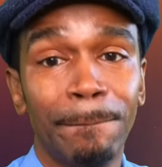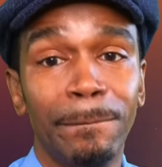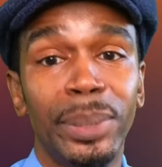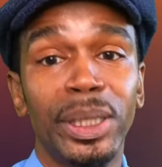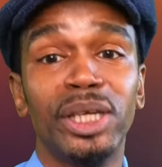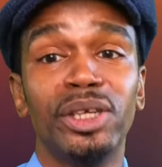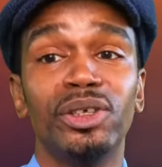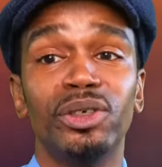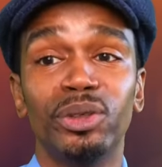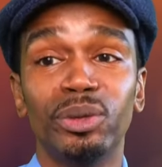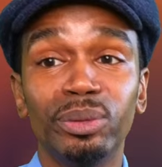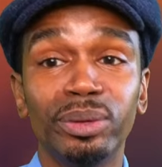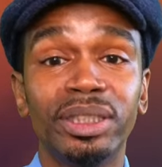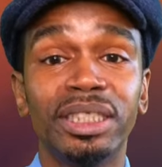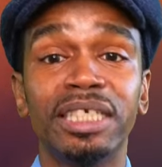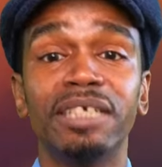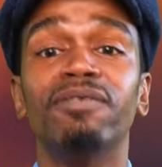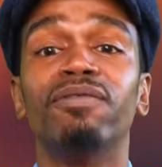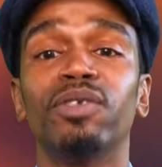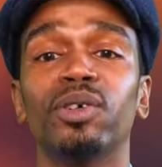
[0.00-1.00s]

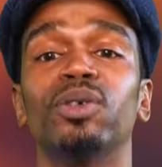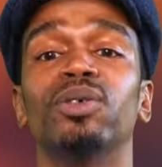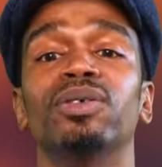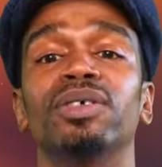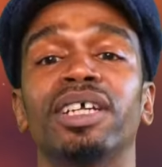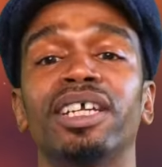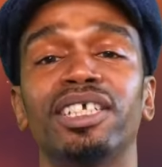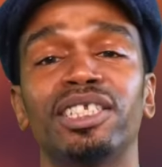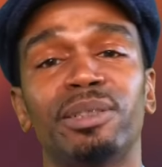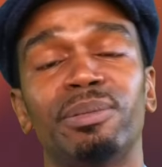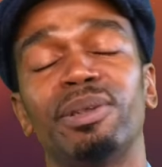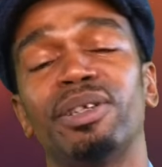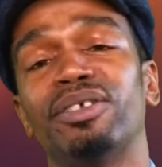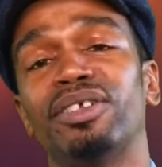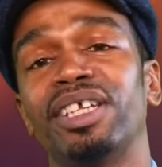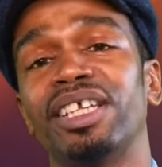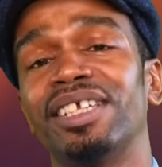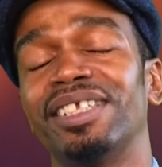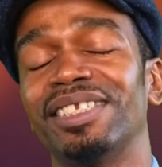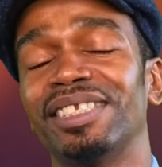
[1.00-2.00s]
beautiful
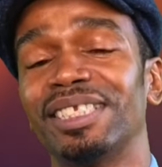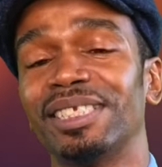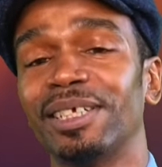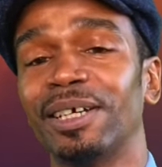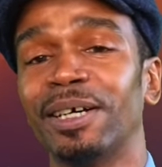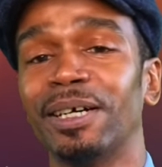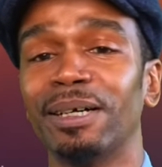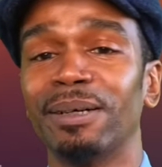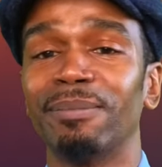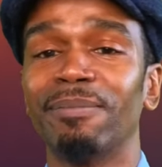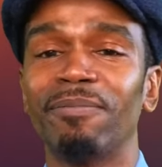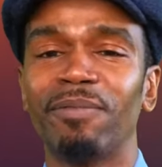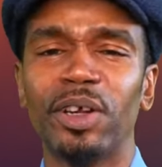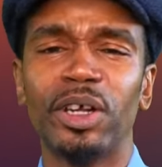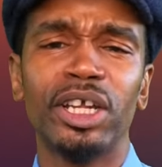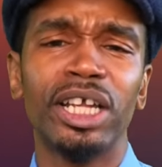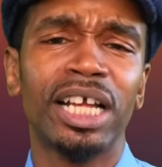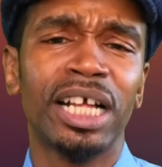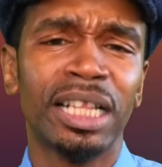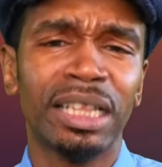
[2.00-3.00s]
experience.
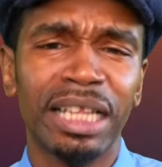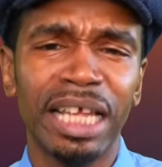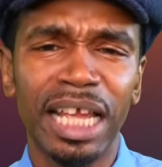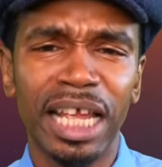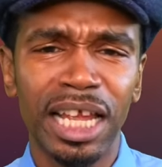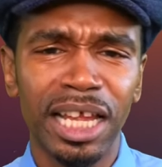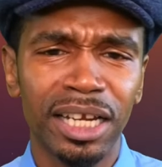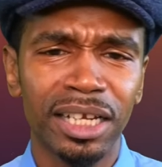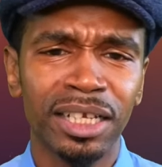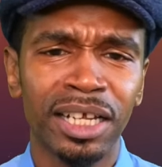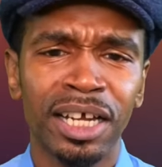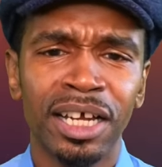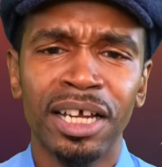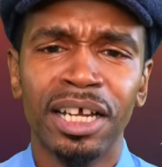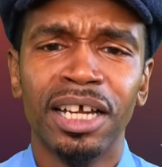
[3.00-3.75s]
Very clean,